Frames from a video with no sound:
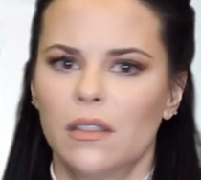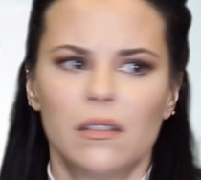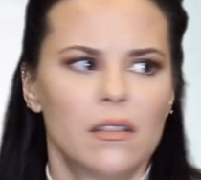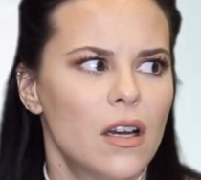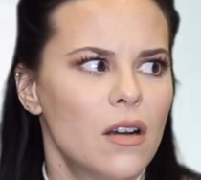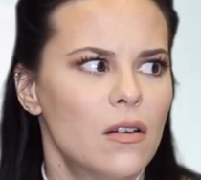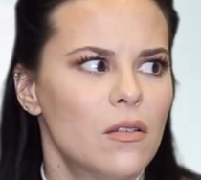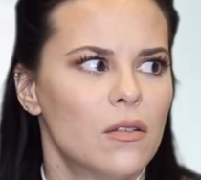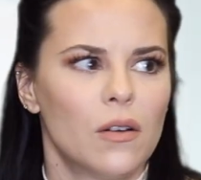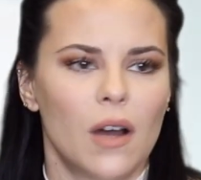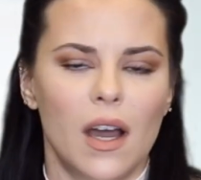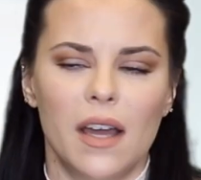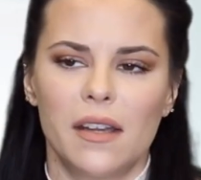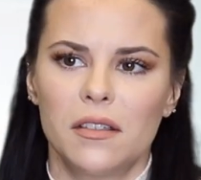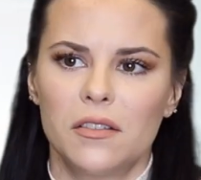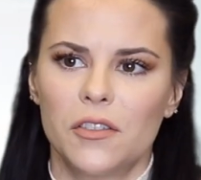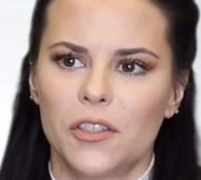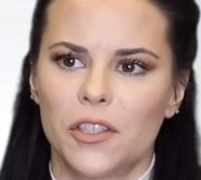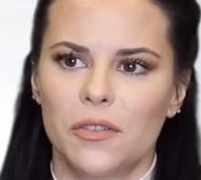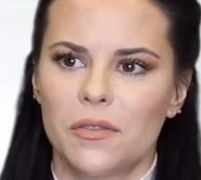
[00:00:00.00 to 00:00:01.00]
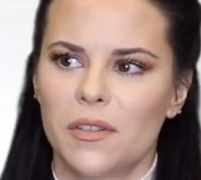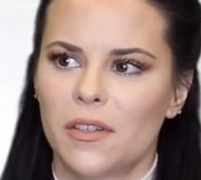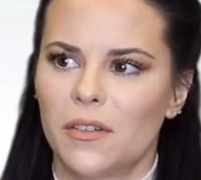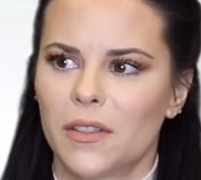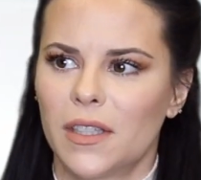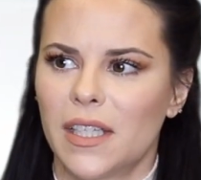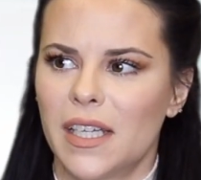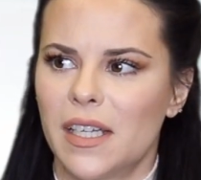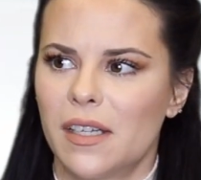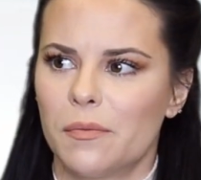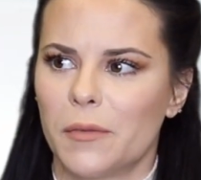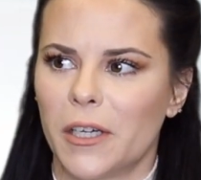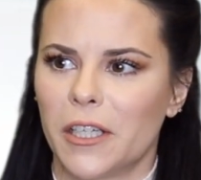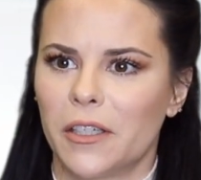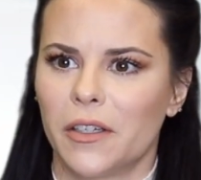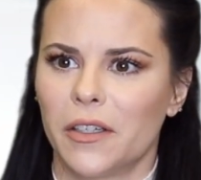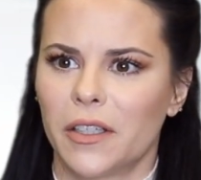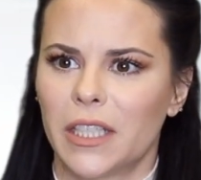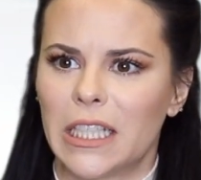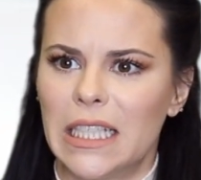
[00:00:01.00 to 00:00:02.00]
No, I didn't show the old lady my
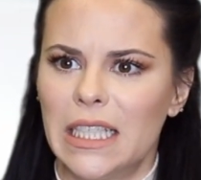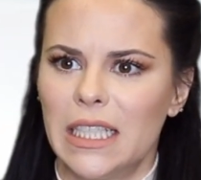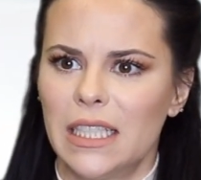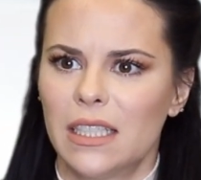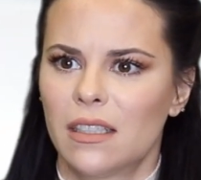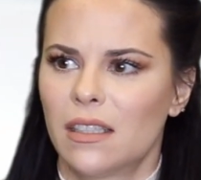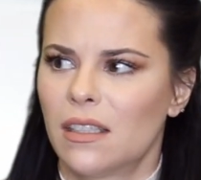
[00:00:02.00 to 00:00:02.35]
cookie.